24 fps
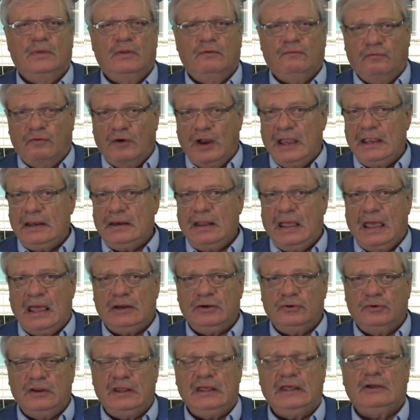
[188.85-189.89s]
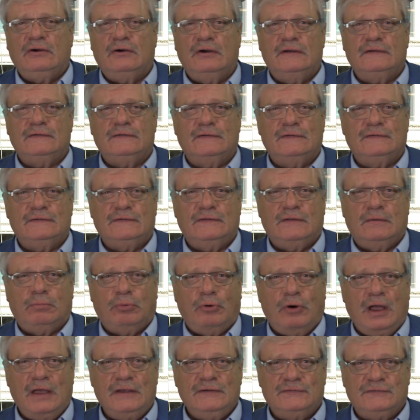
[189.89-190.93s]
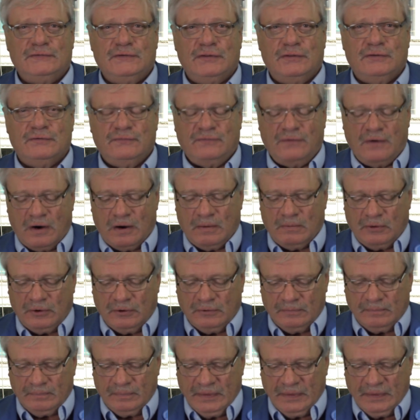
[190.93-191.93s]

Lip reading: freight and decreases the price to the farmer.